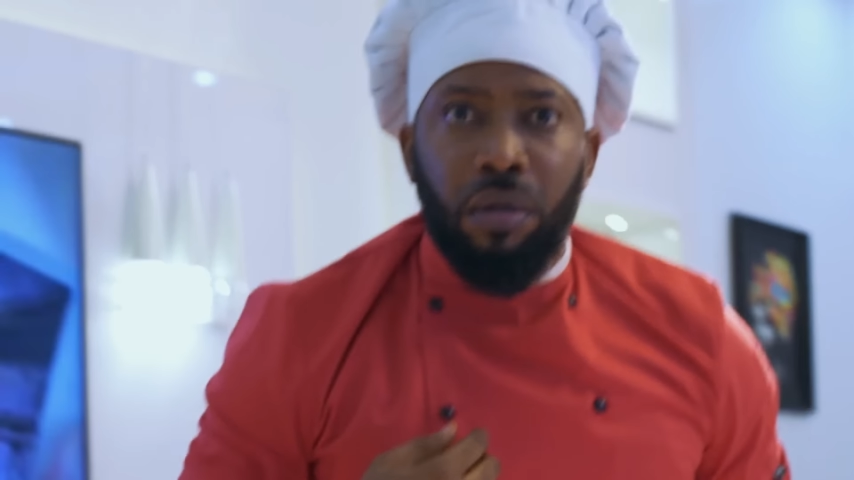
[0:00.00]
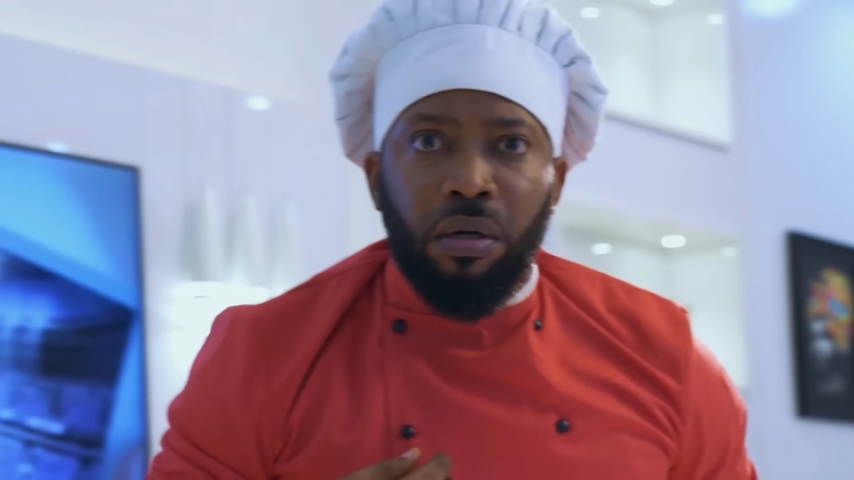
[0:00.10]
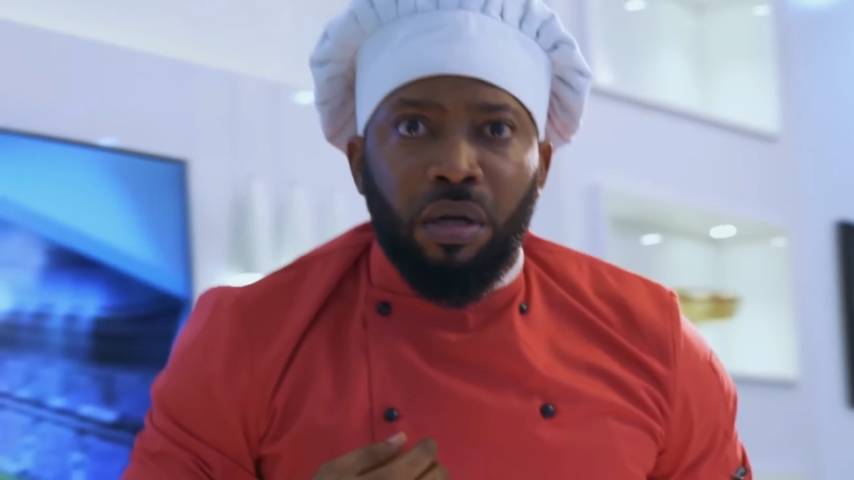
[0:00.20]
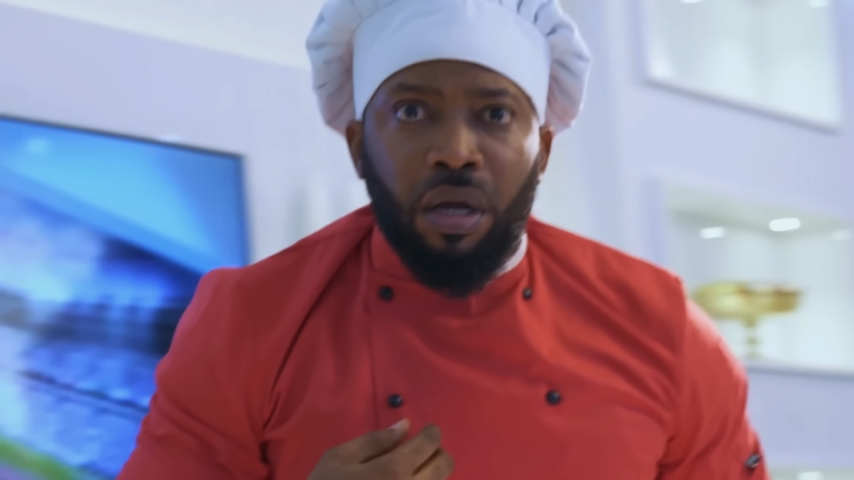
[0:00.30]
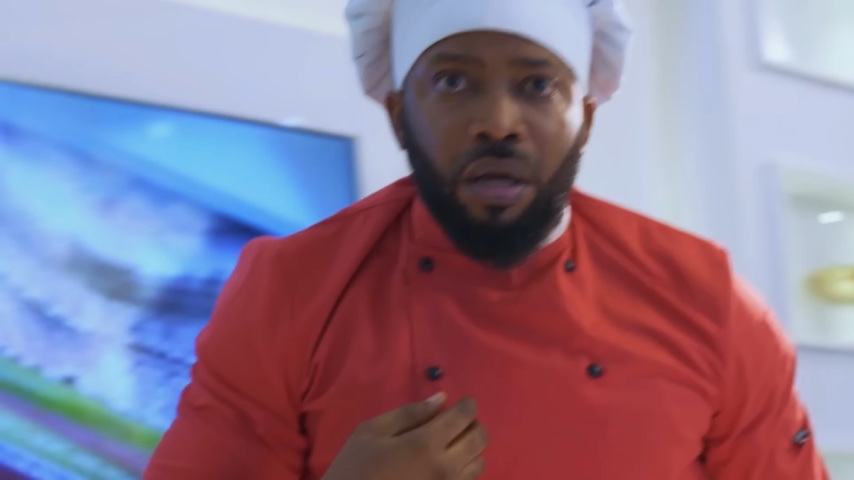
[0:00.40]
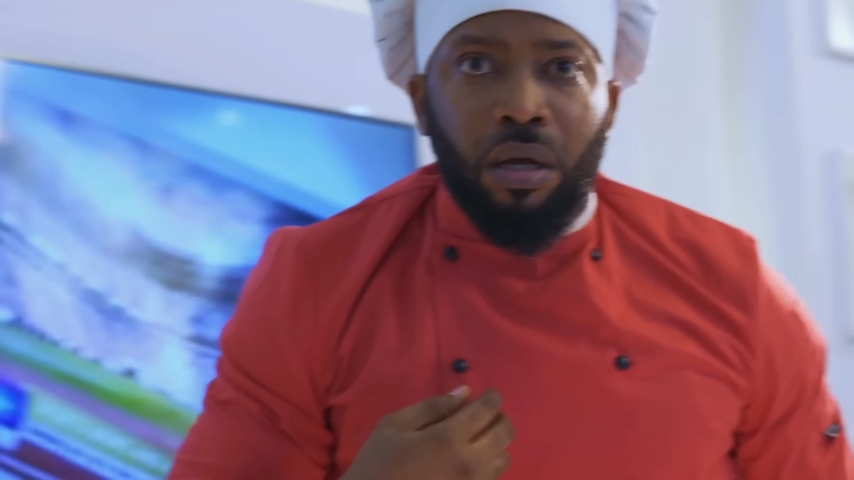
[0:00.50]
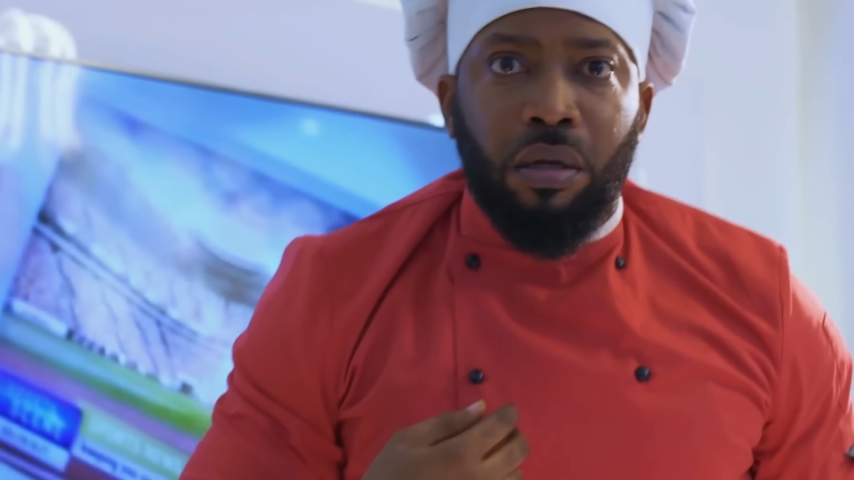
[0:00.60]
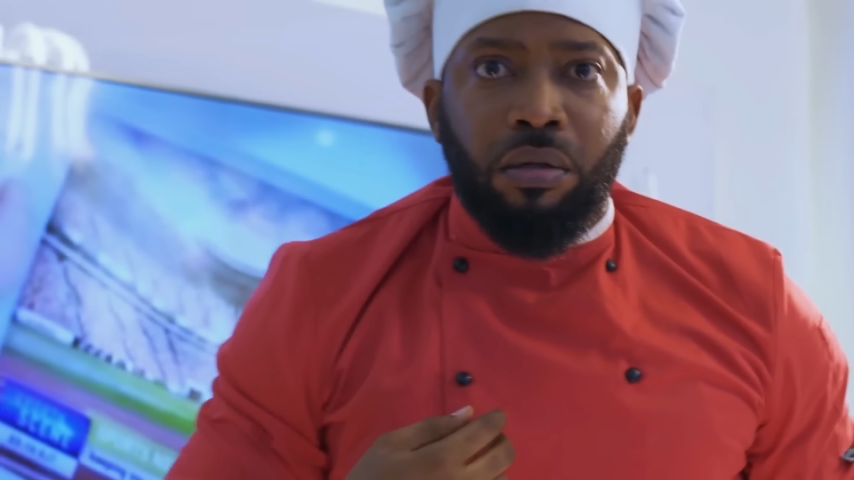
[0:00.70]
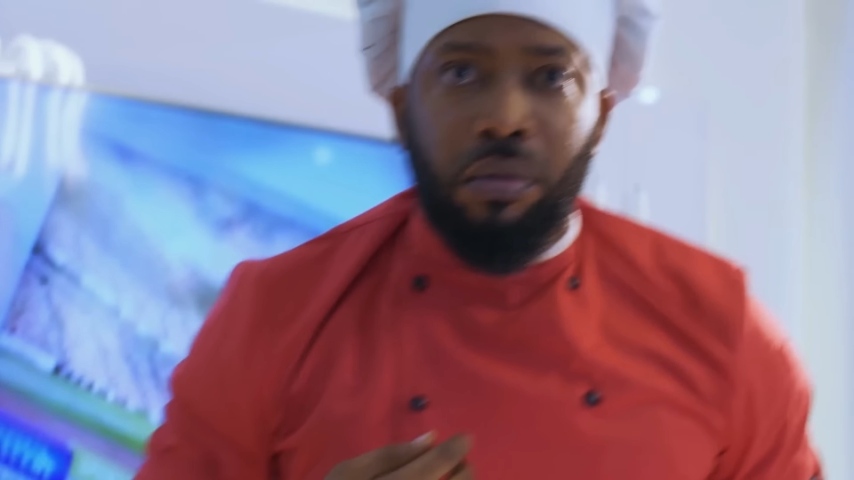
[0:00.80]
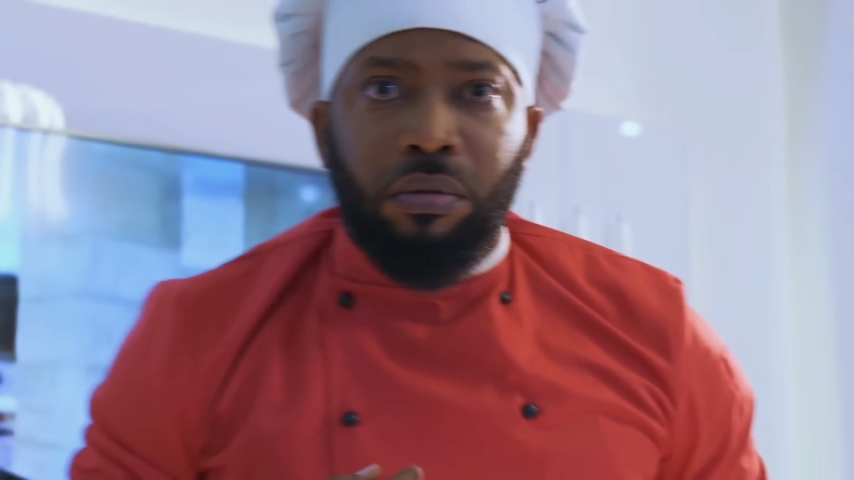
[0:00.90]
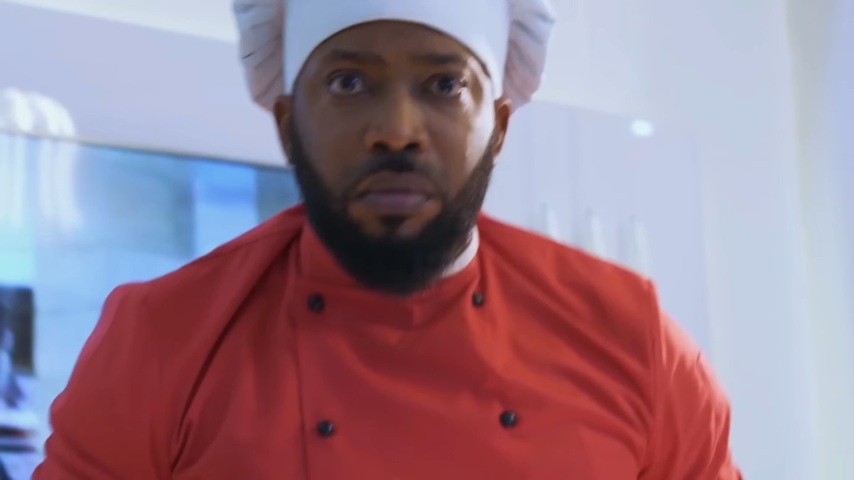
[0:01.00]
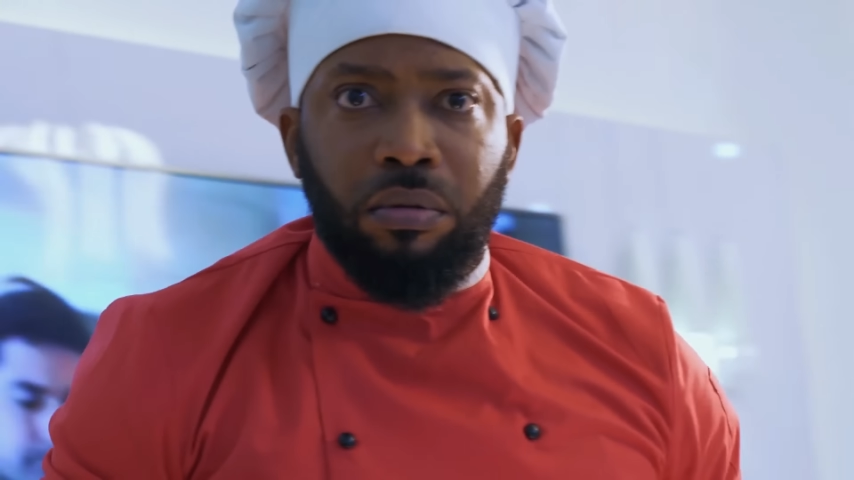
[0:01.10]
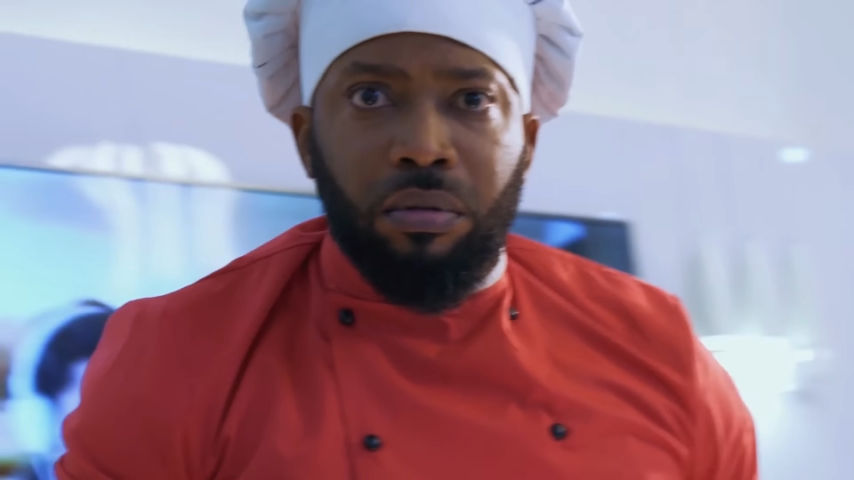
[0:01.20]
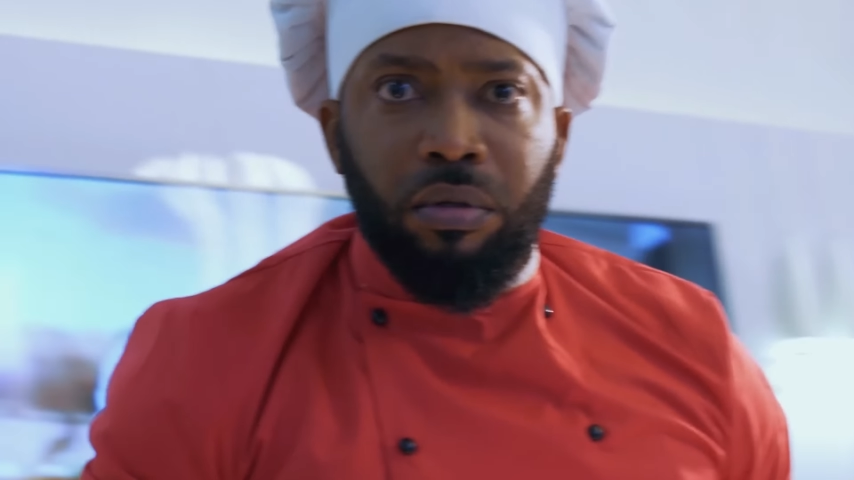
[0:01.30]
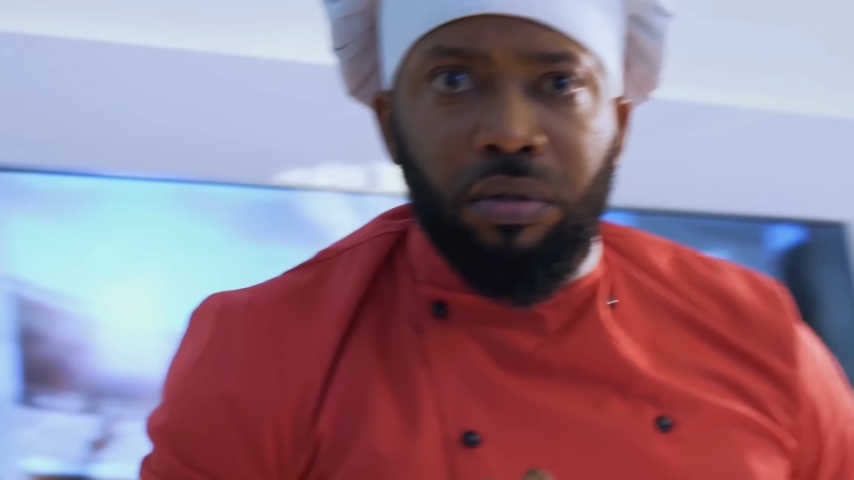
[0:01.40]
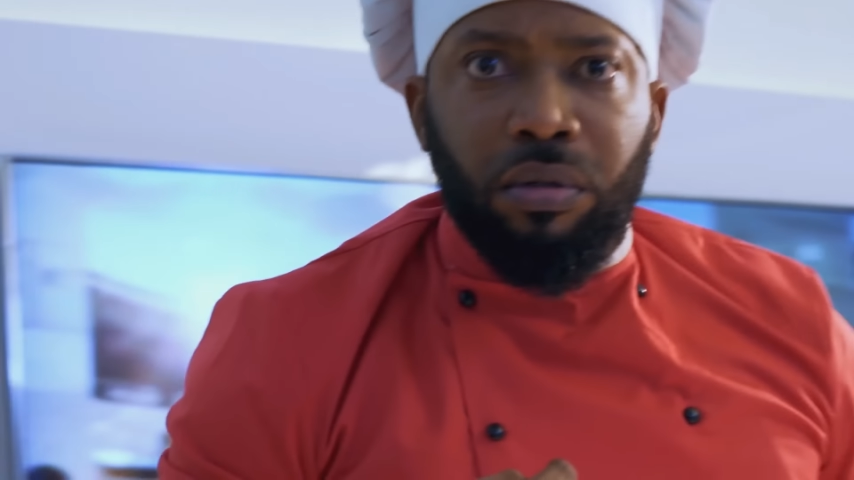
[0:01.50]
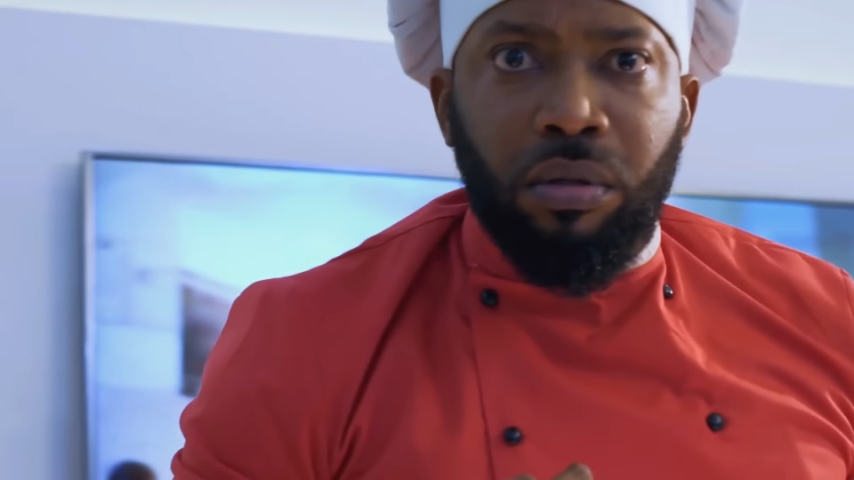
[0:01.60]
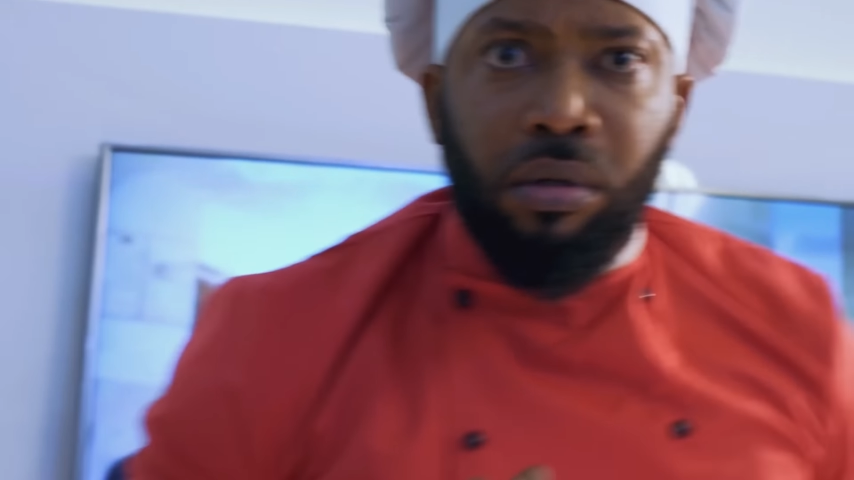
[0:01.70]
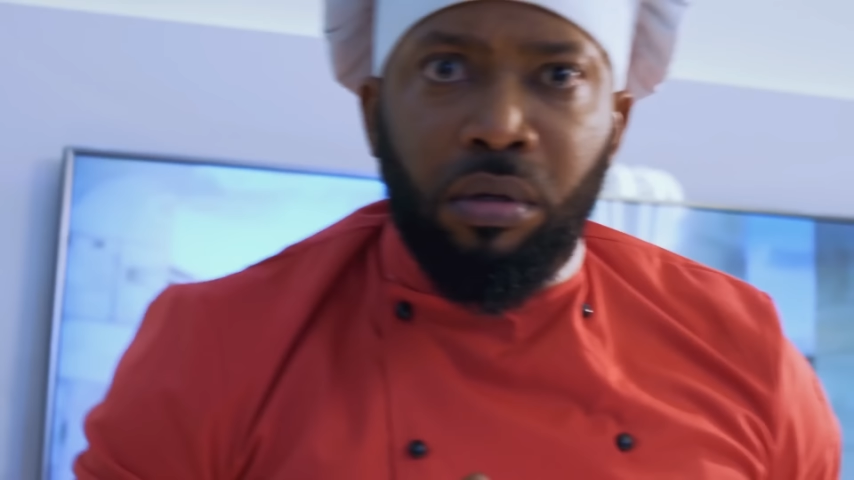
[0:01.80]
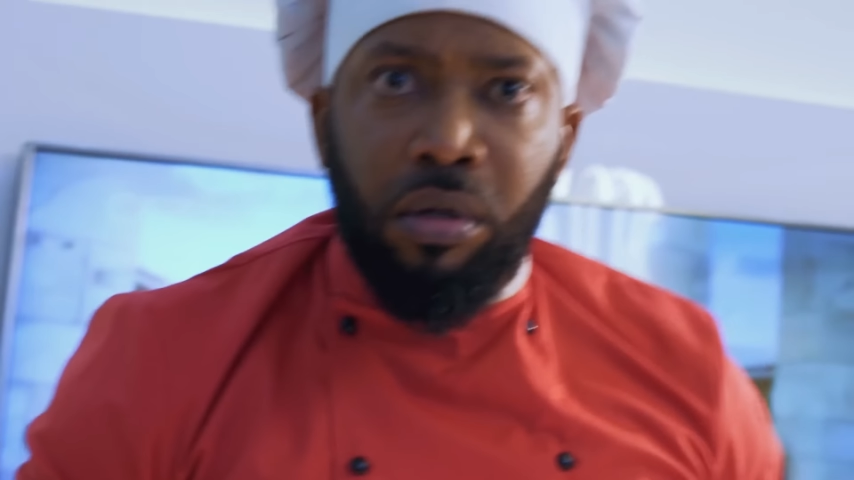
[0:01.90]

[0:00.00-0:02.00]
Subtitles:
take her in and make her feel as a